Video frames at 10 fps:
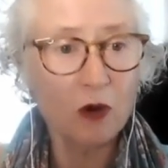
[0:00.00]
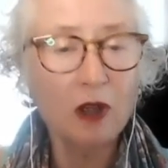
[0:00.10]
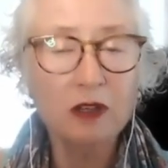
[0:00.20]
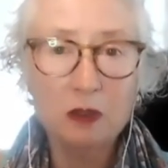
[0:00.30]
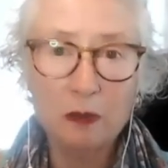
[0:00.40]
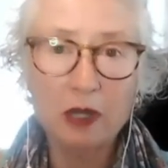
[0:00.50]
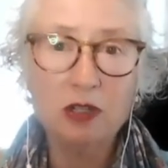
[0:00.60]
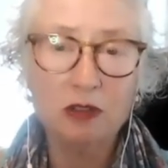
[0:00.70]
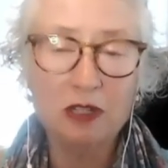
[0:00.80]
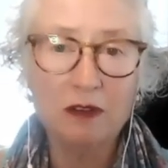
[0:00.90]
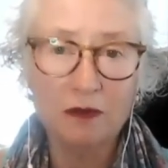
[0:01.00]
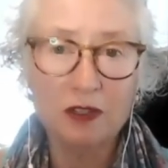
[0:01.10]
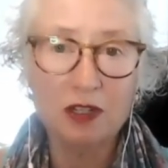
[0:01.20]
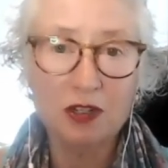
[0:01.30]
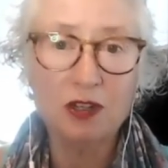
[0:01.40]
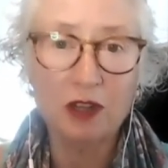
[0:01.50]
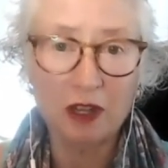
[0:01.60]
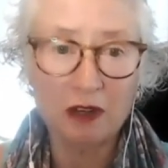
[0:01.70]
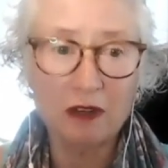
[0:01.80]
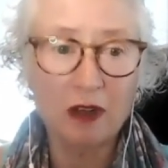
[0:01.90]
a specialty physician
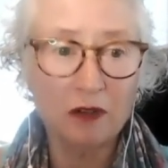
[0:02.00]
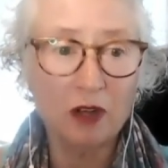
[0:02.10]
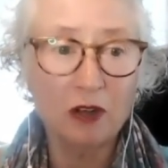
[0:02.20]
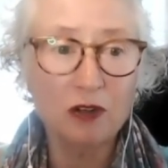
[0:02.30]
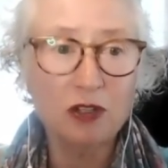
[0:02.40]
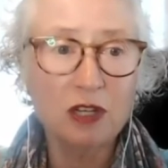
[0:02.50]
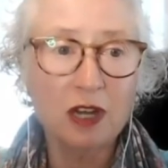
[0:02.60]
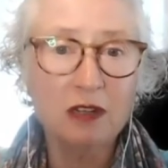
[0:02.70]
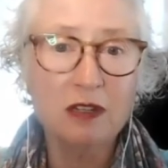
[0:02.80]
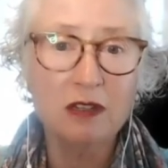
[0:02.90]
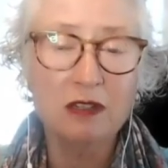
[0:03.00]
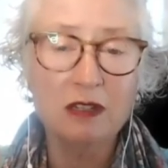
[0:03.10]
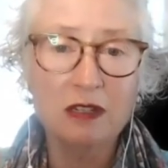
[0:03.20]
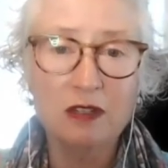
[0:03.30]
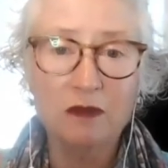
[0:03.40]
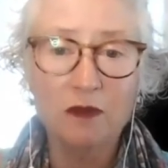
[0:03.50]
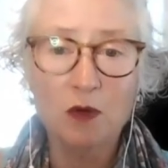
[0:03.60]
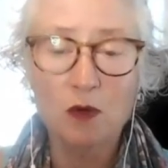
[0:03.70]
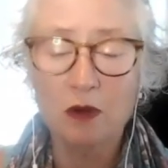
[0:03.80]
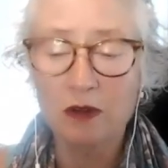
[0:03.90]
that understands the disease, of
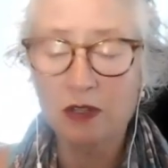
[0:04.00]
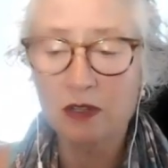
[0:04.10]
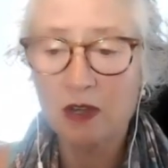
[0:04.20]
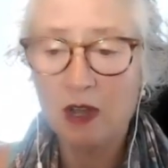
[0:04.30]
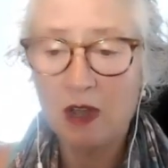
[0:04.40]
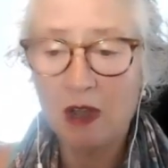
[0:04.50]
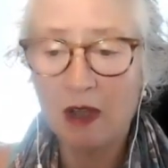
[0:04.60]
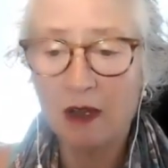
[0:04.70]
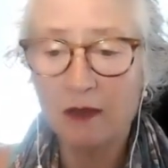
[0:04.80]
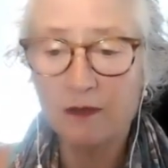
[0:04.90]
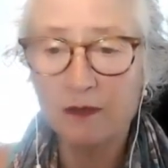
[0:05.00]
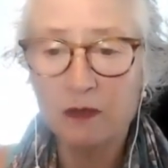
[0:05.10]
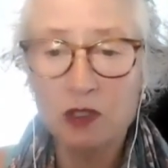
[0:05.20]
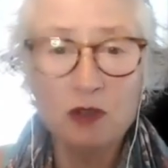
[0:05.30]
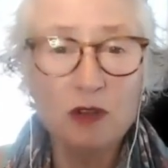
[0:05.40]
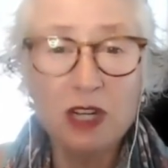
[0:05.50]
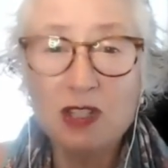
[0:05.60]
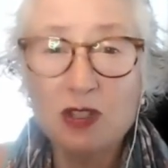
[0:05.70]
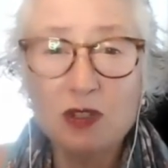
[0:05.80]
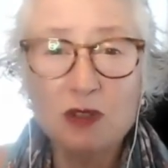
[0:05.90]
course? Do you need
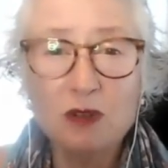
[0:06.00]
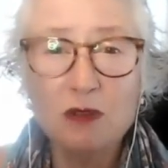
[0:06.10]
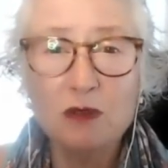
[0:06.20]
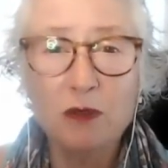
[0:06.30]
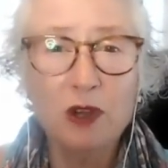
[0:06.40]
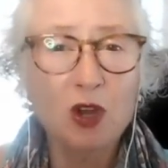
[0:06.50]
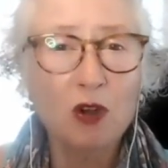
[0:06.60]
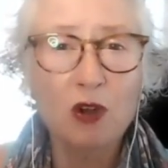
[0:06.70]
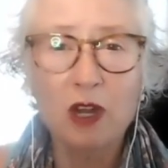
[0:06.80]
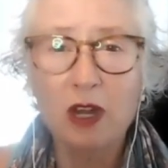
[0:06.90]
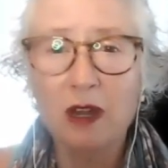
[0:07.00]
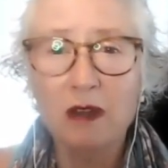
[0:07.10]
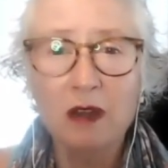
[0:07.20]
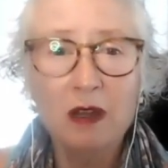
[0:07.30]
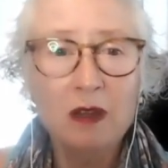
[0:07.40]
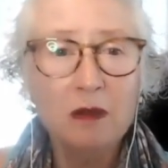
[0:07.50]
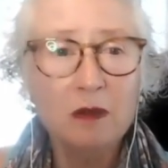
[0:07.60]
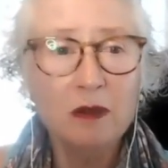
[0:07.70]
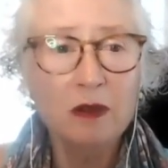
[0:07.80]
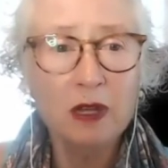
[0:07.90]
to do recurring
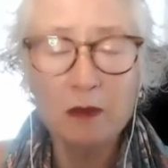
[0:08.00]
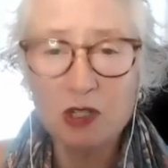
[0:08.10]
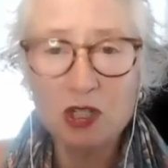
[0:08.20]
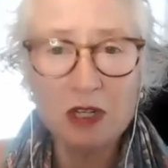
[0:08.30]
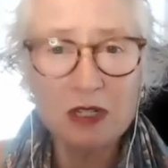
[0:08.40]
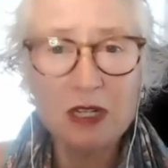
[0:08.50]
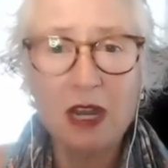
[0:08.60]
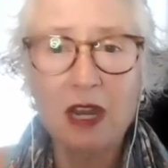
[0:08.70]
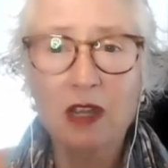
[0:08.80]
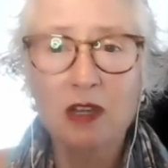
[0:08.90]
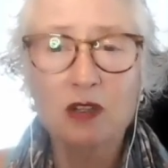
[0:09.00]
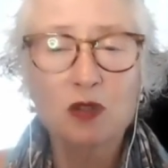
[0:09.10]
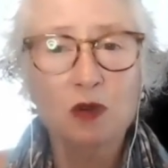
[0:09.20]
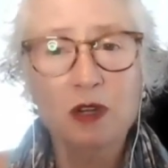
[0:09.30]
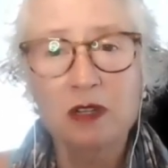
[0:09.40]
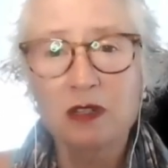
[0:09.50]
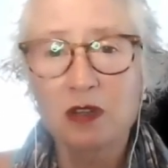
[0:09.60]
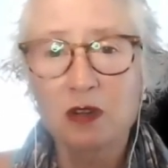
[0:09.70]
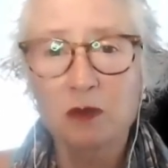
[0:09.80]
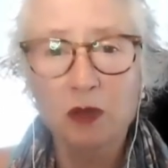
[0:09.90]
imaging scans, or is
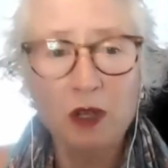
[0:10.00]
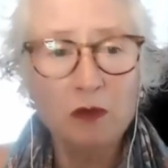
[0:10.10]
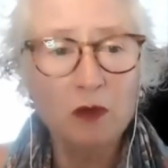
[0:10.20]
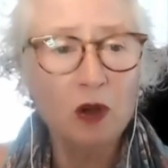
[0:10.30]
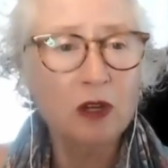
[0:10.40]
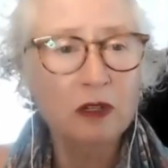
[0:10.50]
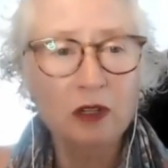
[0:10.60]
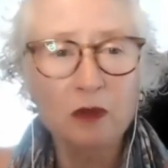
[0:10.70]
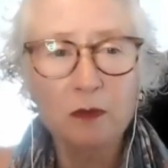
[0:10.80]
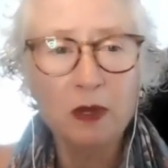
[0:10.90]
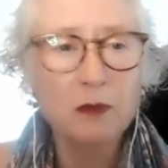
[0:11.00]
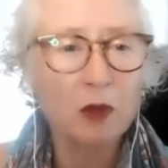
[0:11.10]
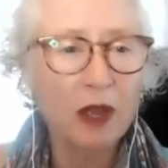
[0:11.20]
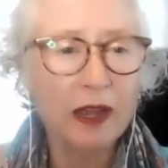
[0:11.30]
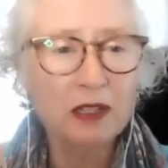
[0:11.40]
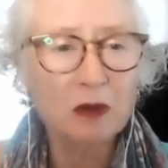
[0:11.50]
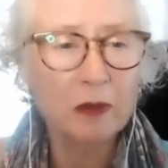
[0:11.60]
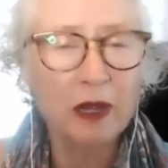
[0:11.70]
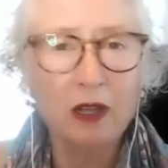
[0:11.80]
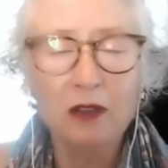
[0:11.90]
there blood work? People ask
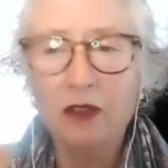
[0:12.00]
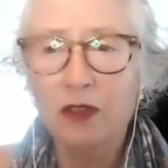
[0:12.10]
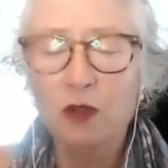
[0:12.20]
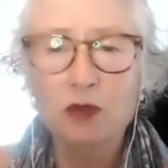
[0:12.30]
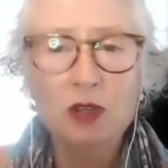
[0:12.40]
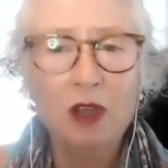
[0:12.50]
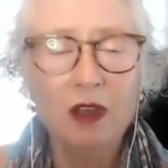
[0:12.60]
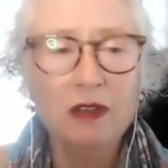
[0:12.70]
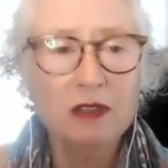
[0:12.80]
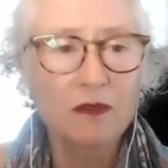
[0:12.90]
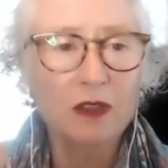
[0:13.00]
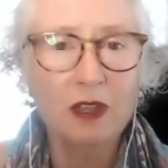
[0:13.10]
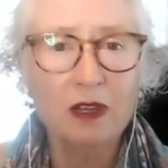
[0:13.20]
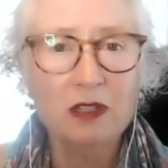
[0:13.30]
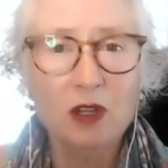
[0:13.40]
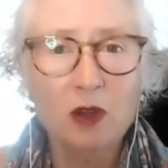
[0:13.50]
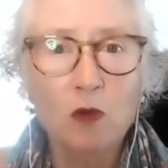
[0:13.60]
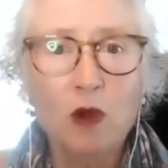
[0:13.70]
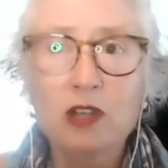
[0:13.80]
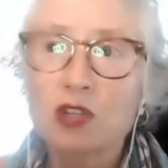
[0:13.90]
about those kinds of things, like
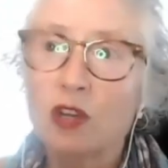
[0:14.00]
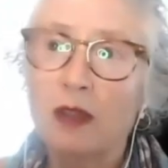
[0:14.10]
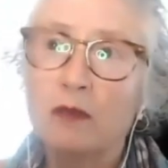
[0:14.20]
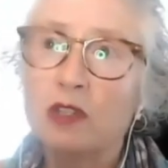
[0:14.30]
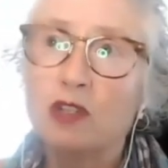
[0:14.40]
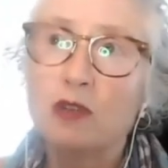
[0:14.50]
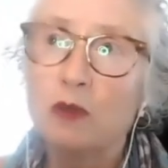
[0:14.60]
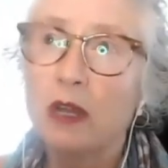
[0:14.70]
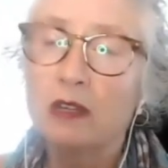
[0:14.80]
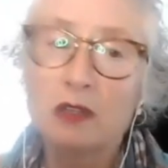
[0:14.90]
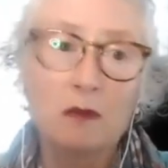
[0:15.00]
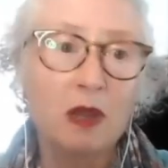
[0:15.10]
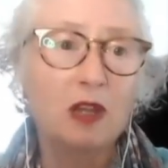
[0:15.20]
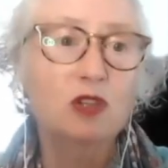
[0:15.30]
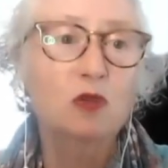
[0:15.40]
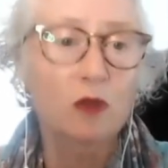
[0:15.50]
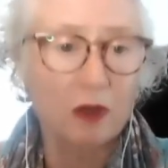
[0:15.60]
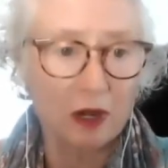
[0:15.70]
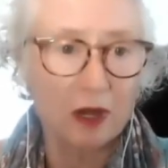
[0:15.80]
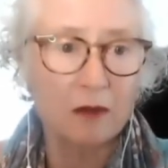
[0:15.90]
what should I be doing to make sure
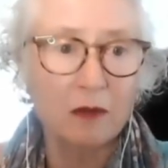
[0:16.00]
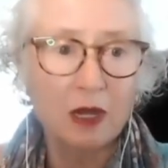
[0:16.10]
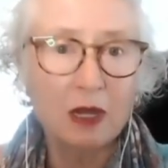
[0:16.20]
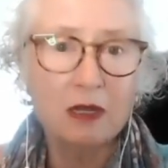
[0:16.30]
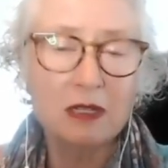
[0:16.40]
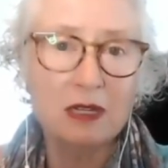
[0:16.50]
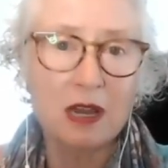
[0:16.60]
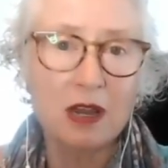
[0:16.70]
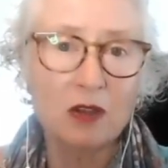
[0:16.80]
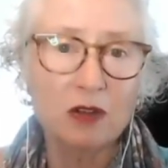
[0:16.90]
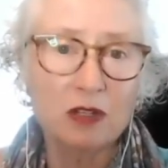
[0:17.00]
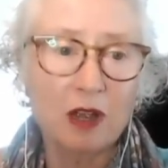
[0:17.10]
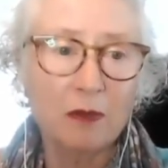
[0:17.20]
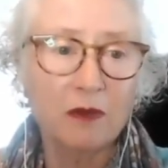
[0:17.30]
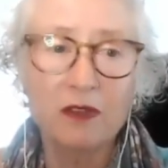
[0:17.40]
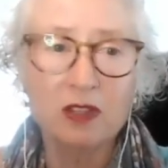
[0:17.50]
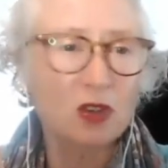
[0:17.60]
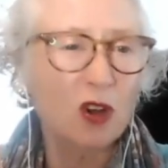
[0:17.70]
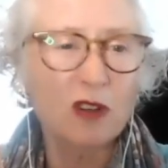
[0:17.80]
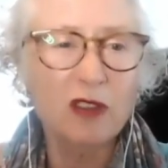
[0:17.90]
that I'm staying on top of this?
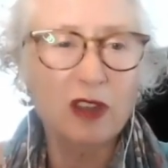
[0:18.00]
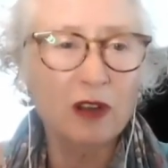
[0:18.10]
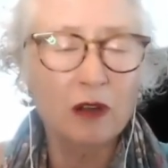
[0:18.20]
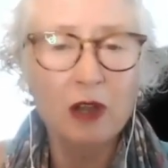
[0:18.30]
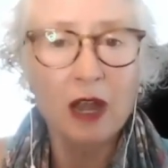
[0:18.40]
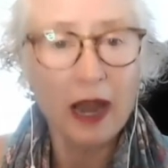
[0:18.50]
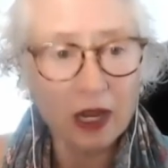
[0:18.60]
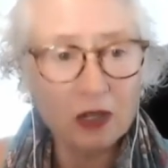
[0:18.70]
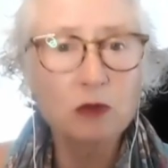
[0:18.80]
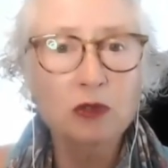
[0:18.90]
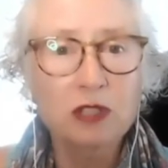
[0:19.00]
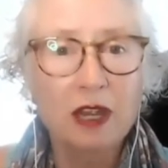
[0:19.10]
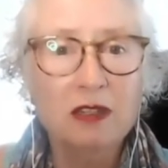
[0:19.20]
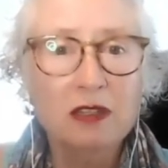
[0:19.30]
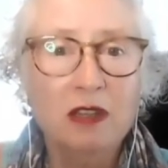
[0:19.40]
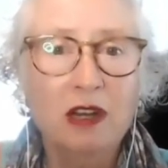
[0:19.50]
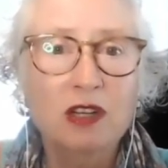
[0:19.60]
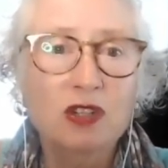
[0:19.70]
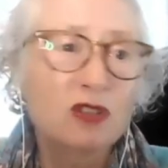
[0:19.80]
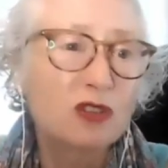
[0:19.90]
Are there annual tests that I
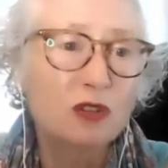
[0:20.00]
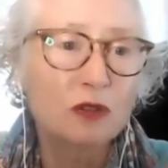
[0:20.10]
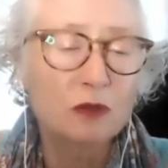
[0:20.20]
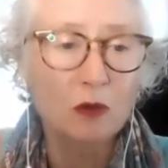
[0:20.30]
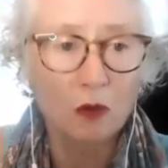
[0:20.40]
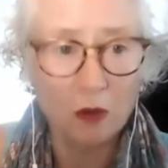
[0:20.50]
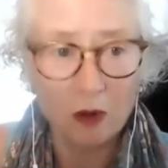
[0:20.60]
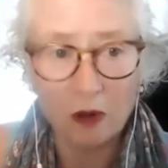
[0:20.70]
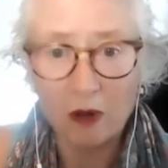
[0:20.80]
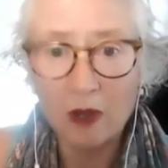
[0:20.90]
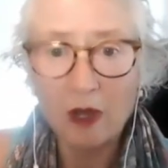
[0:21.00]
should do, or